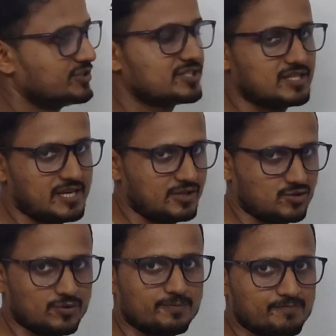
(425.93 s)
with
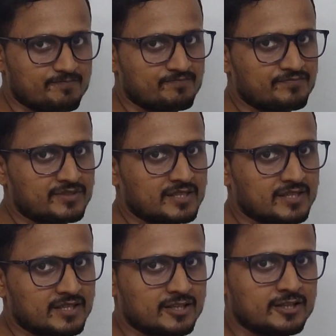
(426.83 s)
CHO.
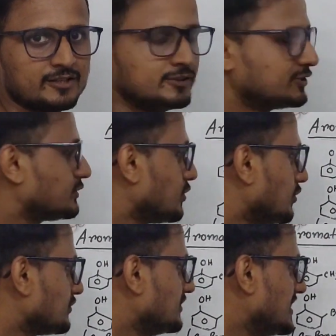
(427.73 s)

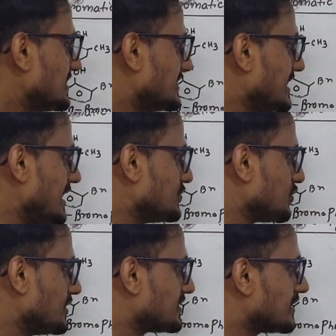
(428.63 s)
So this
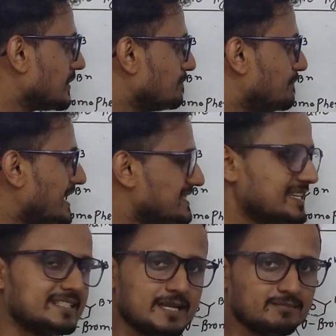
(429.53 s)
CHO is the
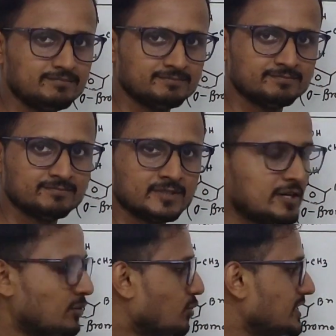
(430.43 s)
basic name.
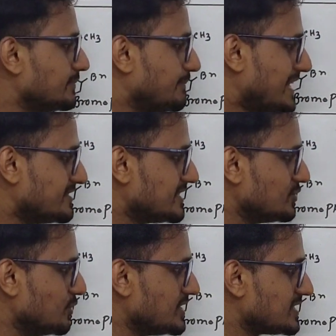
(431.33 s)
With
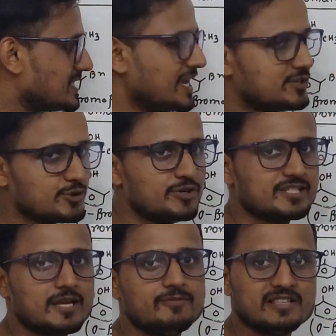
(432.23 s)
benzene with CHO we
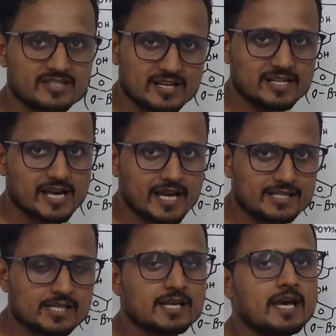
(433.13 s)
say
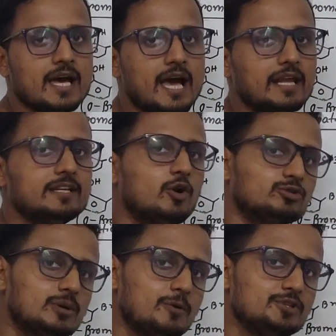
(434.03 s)
benzaldehyde, and in
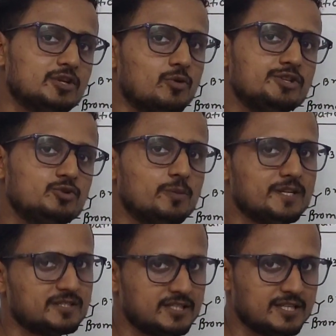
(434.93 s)
ortho position OH group
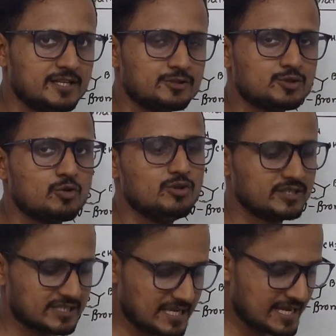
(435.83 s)
is there, so
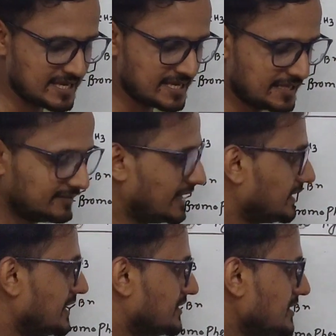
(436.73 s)
we'll say
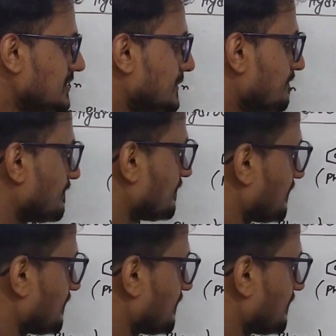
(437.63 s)
that it is